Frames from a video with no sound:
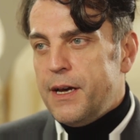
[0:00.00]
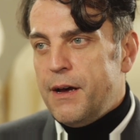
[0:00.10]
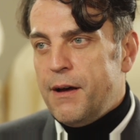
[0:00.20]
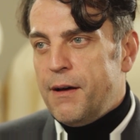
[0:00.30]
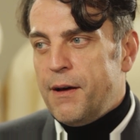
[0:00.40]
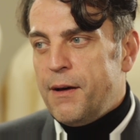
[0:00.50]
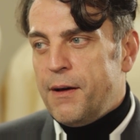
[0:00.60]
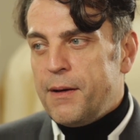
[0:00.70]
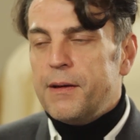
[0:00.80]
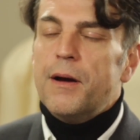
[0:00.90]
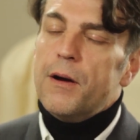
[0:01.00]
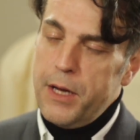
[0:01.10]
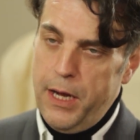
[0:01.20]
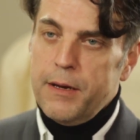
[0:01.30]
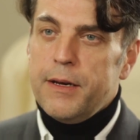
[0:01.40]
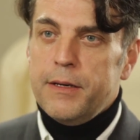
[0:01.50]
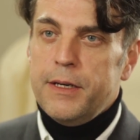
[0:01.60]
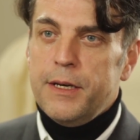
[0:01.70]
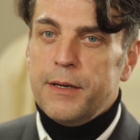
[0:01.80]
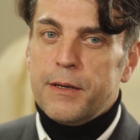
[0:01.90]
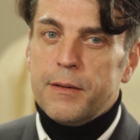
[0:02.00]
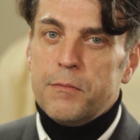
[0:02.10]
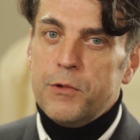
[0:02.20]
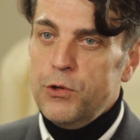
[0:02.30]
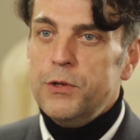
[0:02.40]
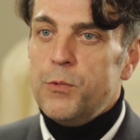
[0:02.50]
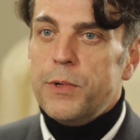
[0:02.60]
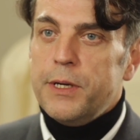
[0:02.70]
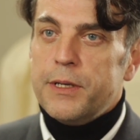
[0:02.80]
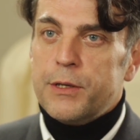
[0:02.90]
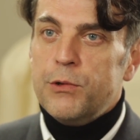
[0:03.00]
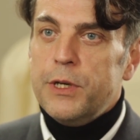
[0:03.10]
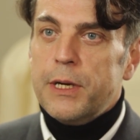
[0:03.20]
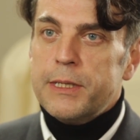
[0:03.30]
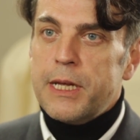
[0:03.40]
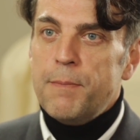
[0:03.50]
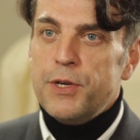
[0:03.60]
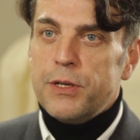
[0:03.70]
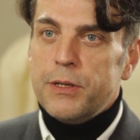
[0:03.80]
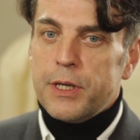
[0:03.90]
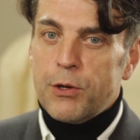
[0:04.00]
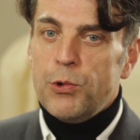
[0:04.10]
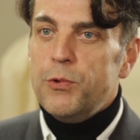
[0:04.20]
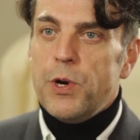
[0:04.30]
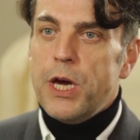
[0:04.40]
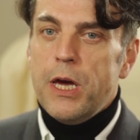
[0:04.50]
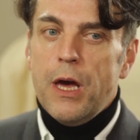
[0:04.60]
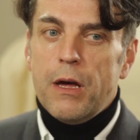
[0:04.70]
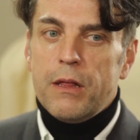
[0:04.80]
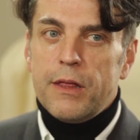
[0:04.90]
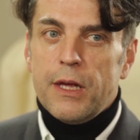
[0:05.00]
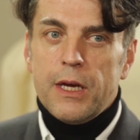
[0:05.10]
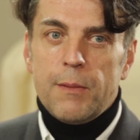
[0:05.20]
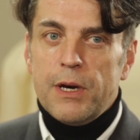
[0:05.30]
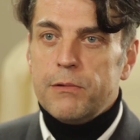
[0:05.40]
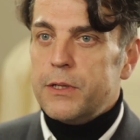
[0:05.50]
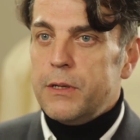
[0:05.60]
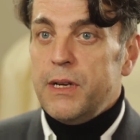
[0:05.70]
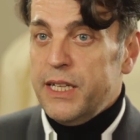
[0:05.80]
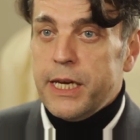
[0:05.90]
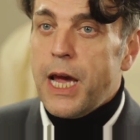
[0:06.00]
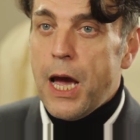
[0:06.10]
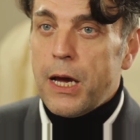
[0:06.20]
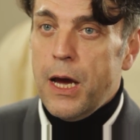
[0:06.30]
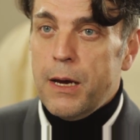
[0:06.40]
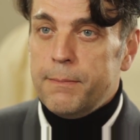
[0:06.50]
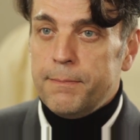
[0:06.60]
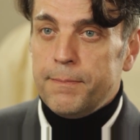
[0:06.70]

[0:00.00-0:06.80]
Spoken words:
Okay, in the in a good exception, in a good way, think about Lady Gaga.